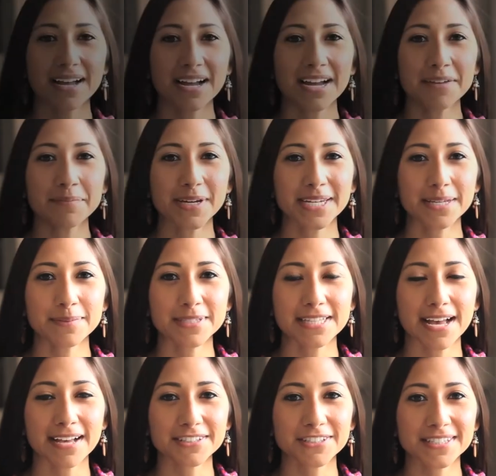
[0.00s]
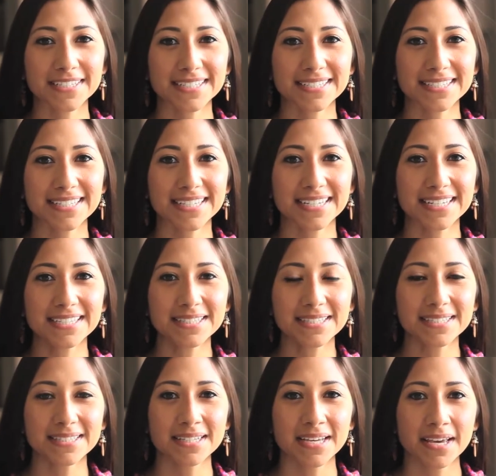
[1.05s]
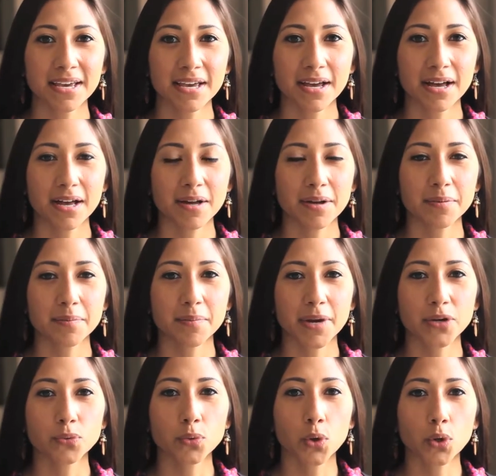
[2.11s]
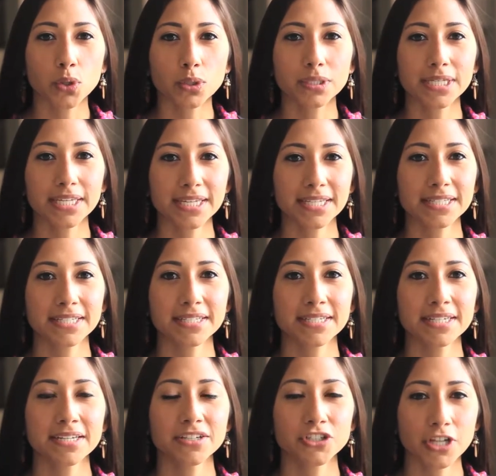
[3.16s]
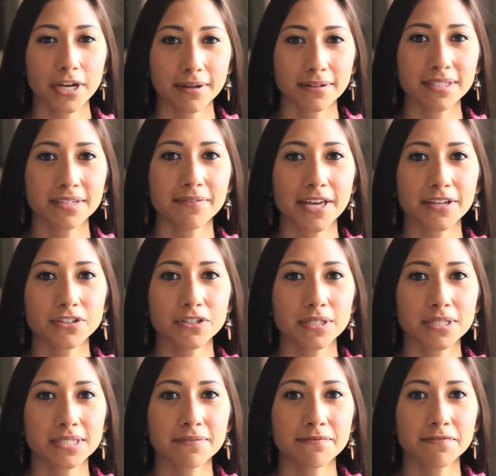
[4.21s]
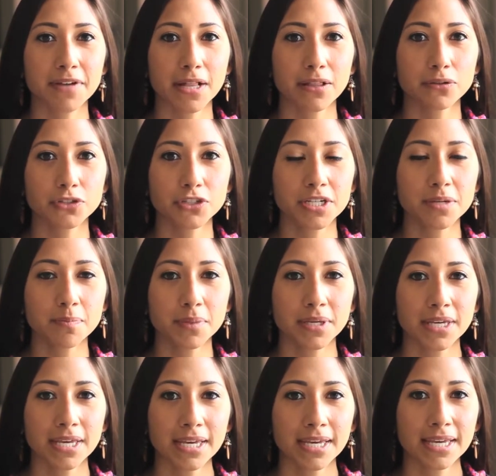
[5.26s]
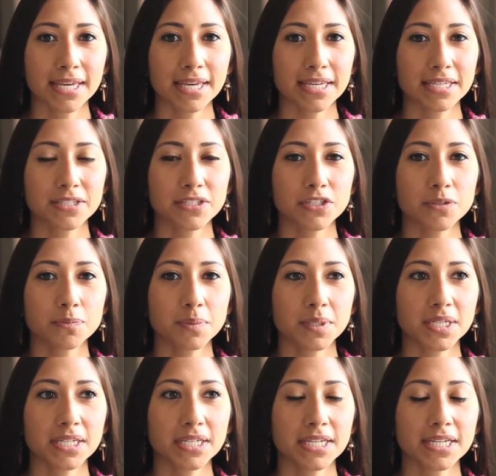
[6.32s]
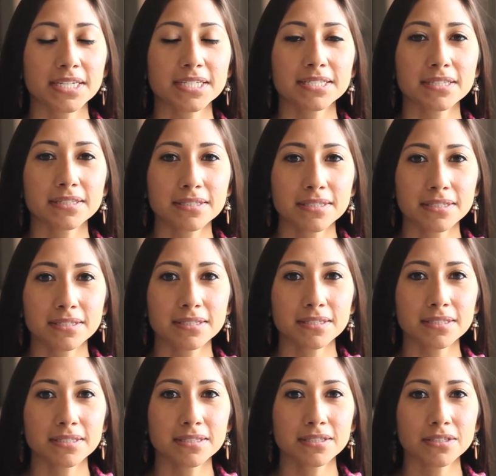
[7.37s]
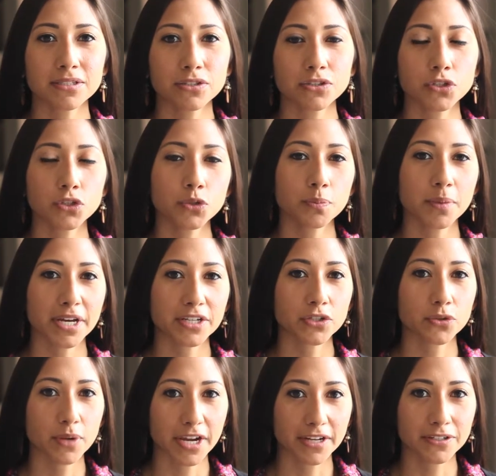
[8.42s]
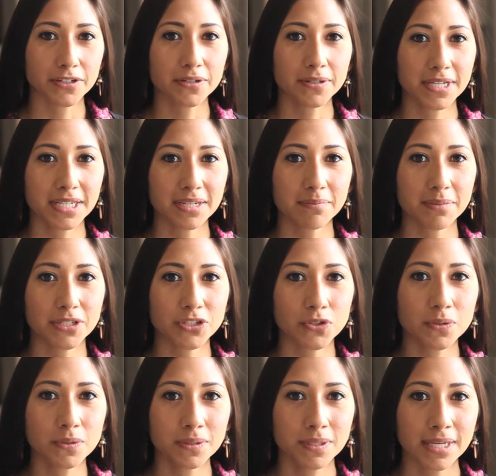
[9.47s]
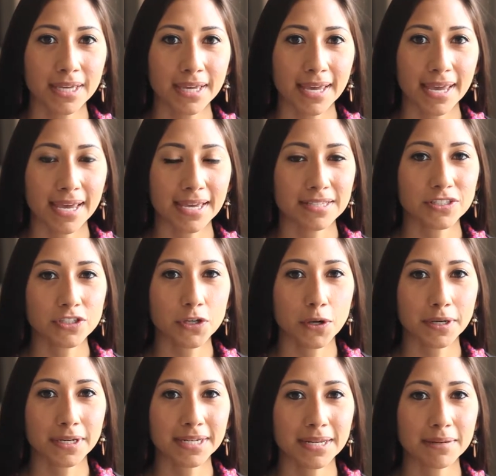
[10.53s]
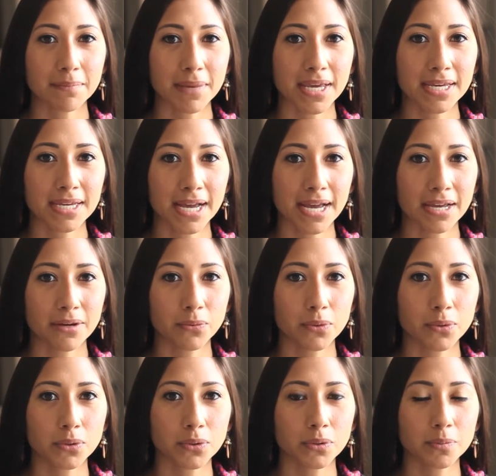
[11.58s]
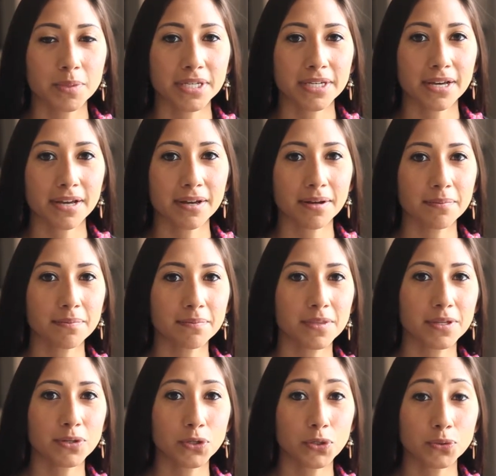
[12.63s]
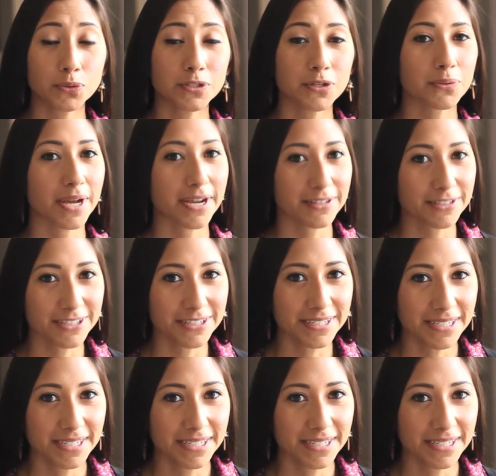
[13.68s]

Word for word: Hi, my name is Ashley Casillas. Um, my role in Child Evangelism Fellowship is to be an assistant to my director, Nina Mitchell, and starting in May, I will become the new director.